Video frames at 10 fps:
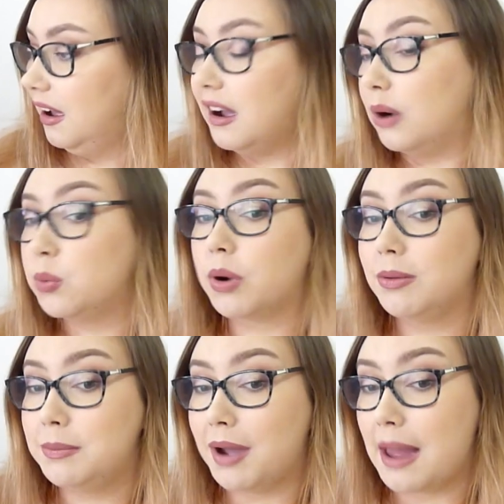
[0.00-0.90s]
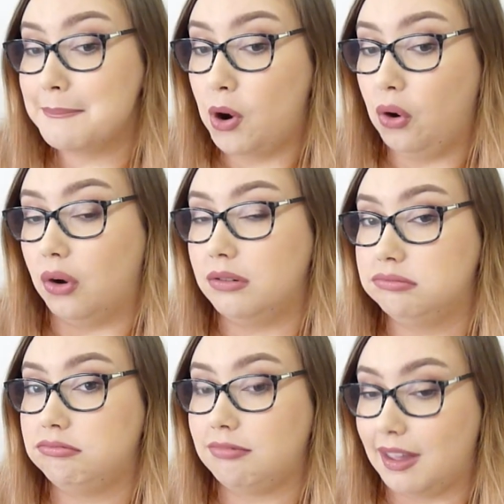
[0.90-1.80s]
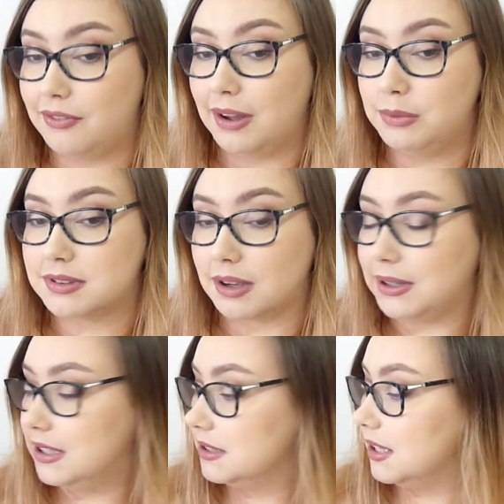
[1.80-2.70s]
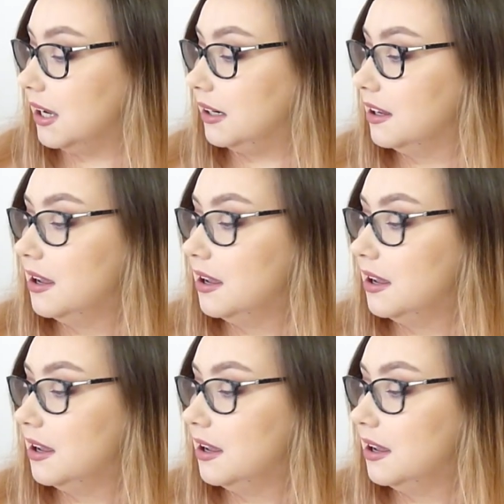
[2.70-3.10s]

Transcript: I would probably buy more if I was going insane.